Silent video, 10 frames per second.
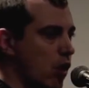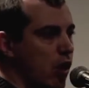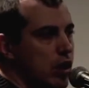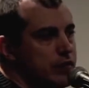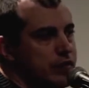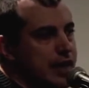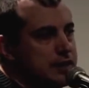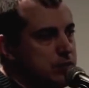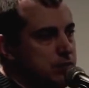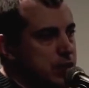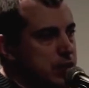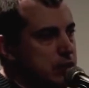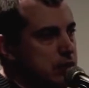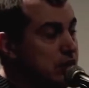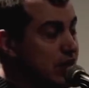All of that to
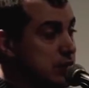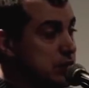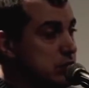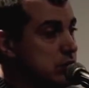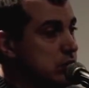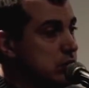mean this.